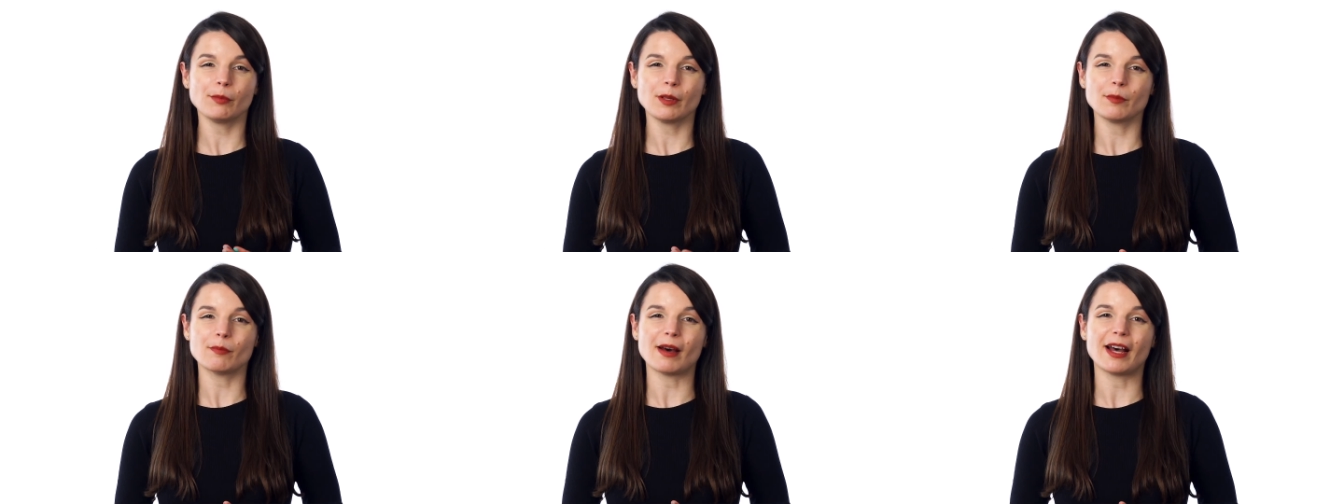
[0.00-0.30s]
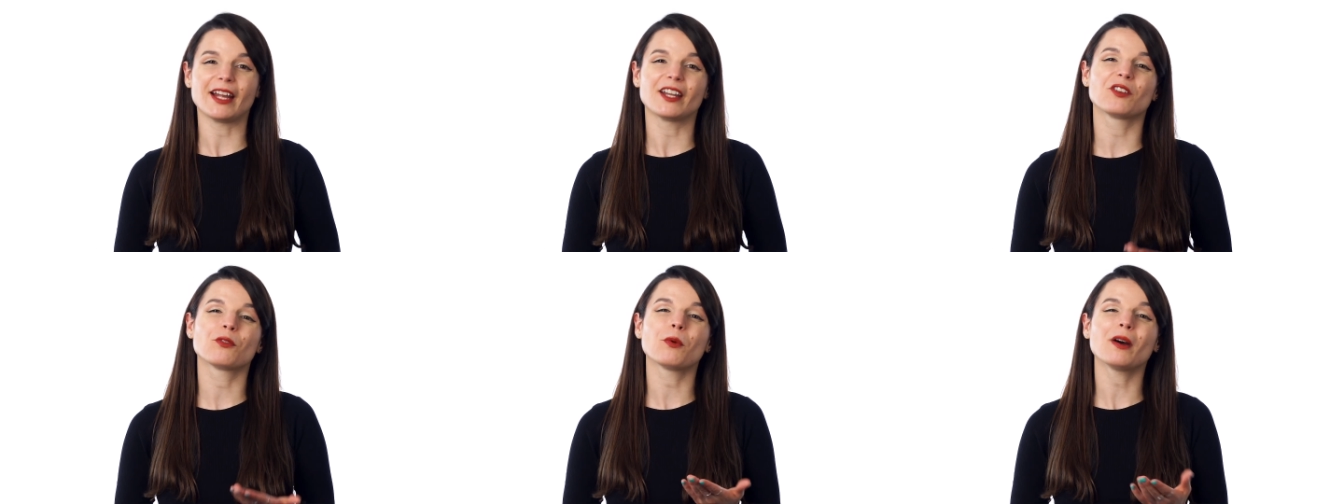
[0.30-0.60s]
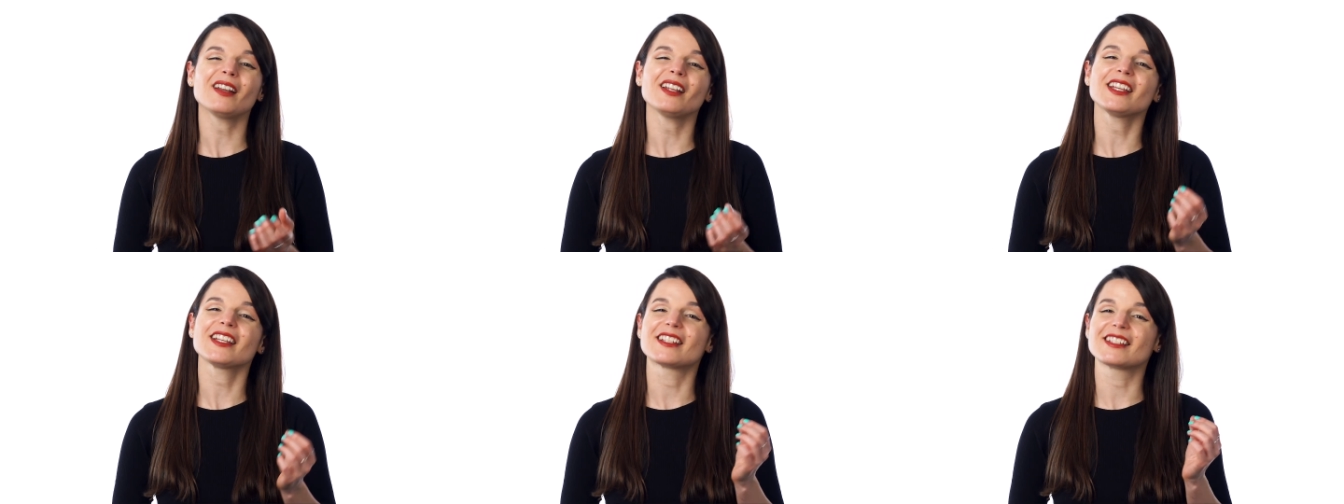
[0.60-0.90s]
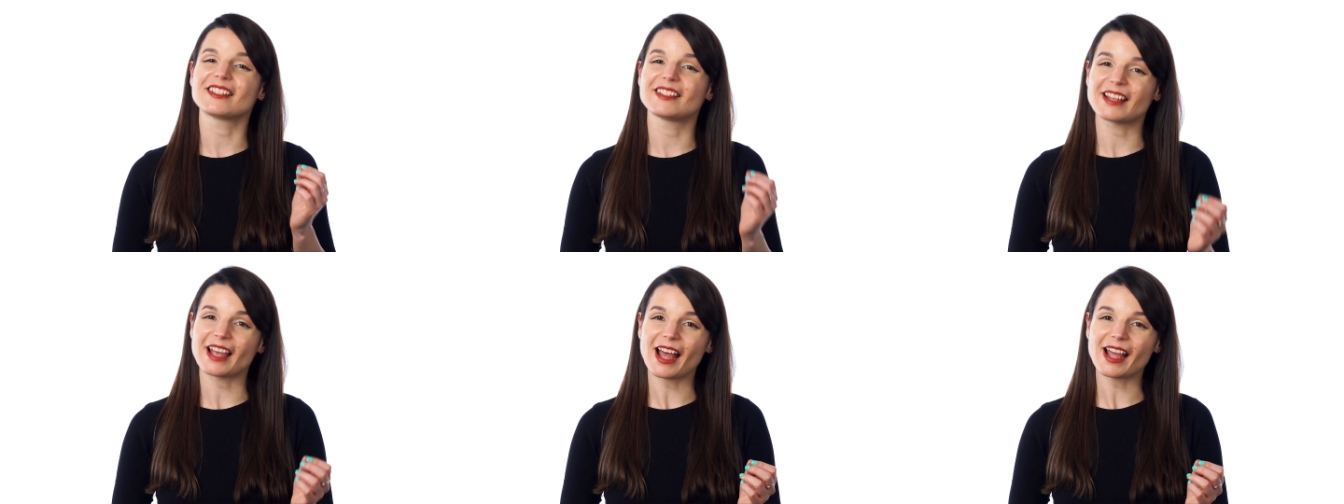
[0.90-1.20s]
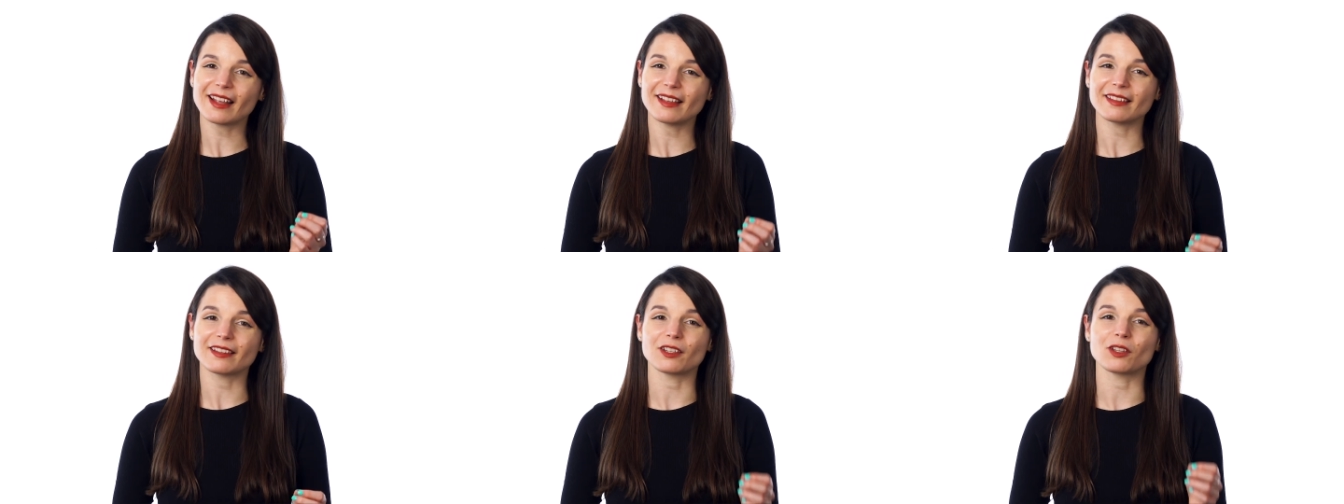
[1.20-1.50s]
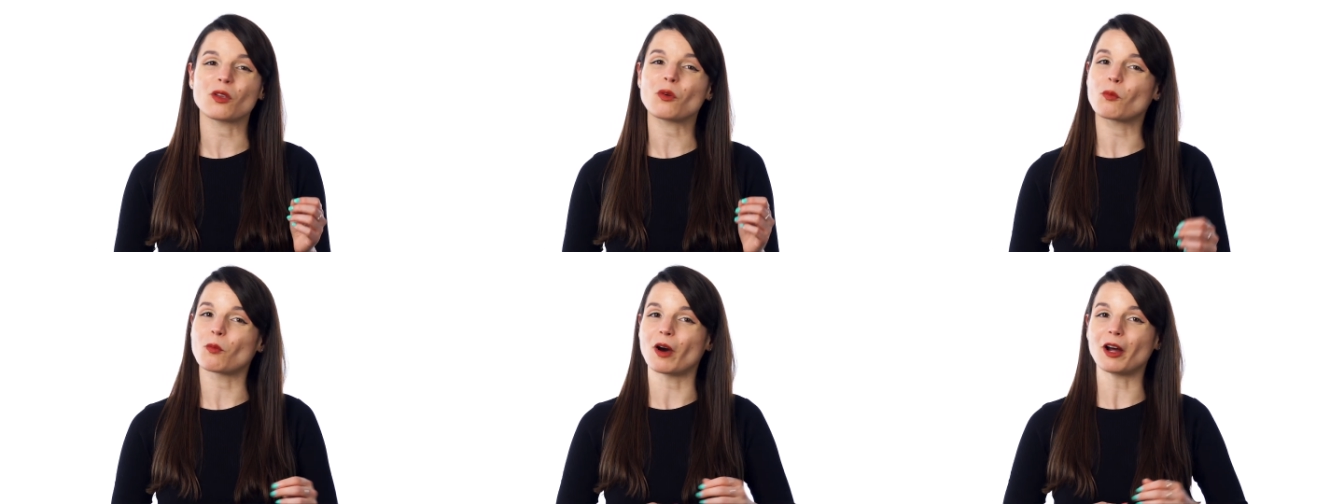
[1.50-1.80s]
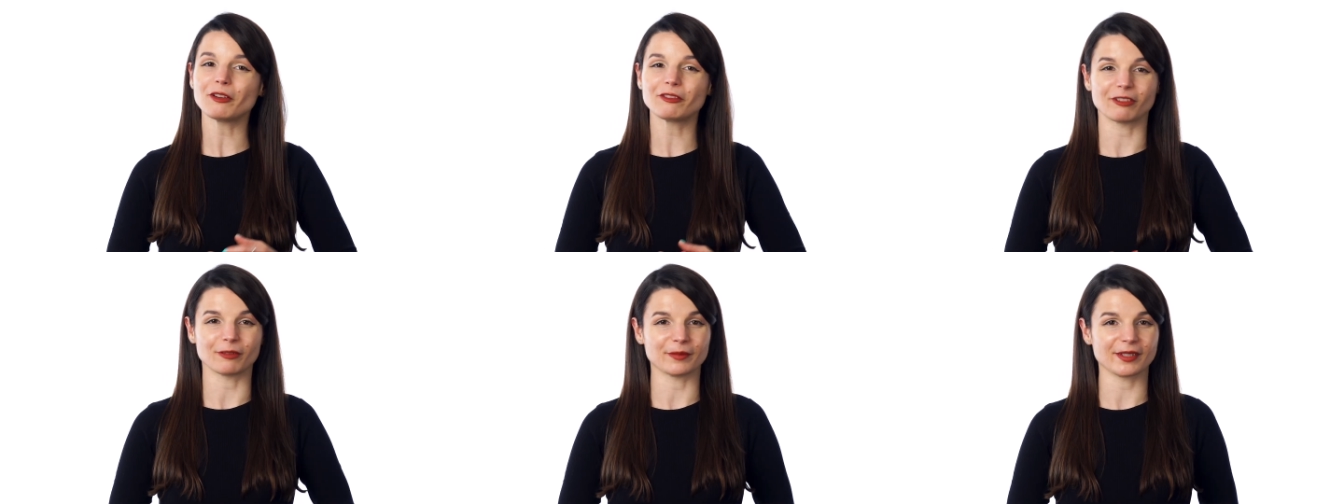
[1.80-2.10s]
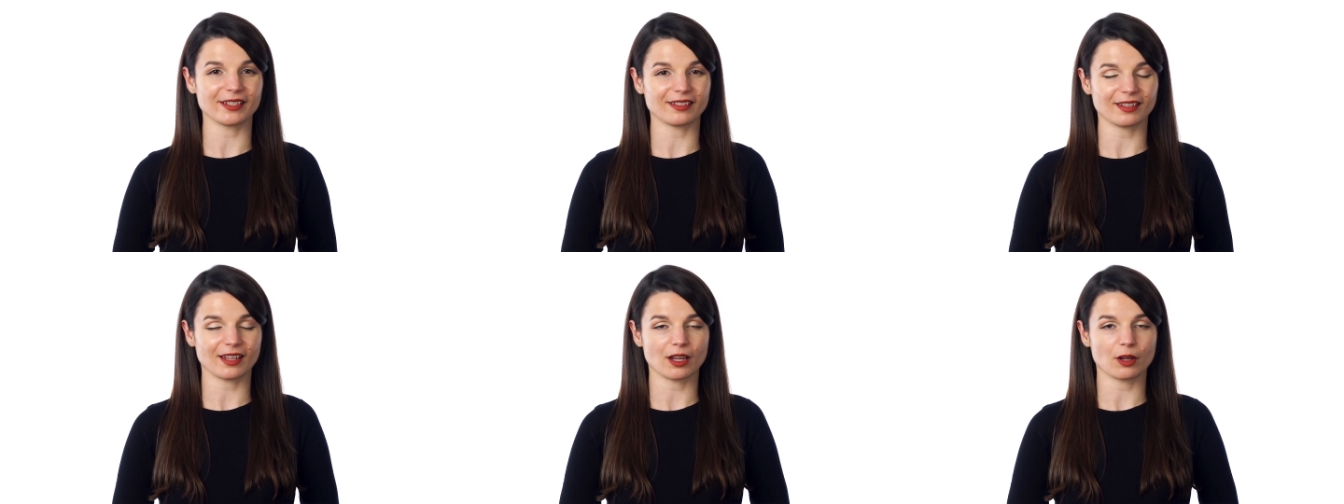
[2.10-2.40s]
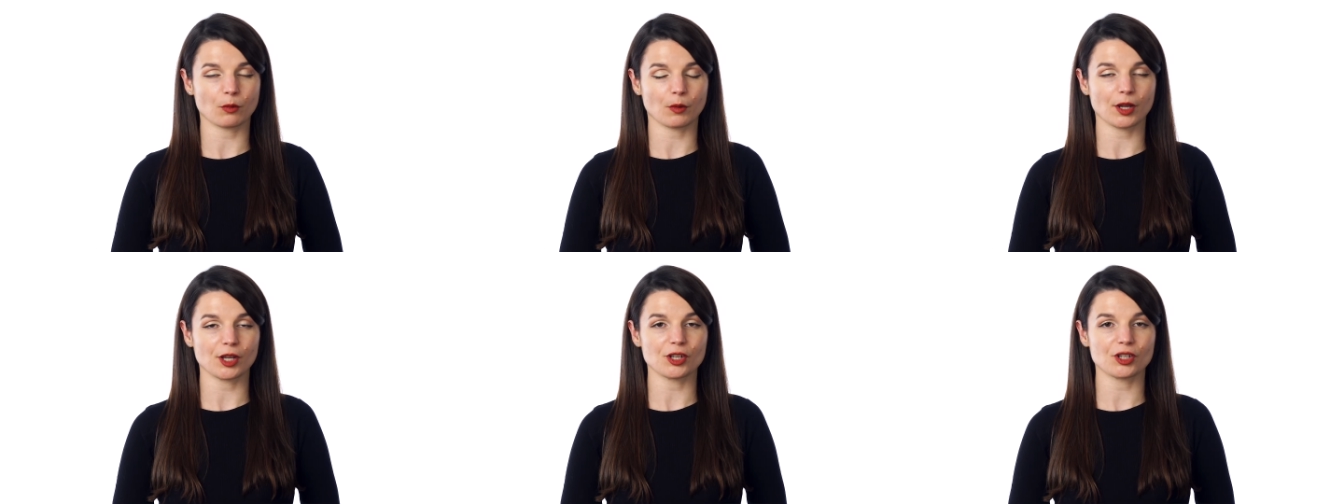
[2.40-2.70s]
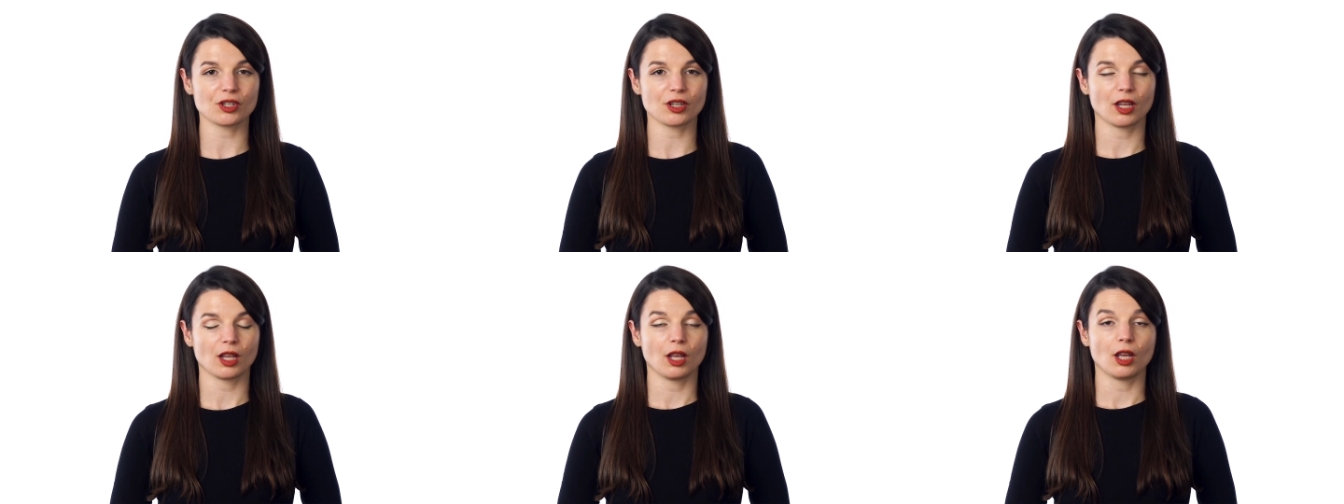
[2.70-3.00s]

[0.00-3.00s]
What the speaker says: in mind what exactly you want from this language.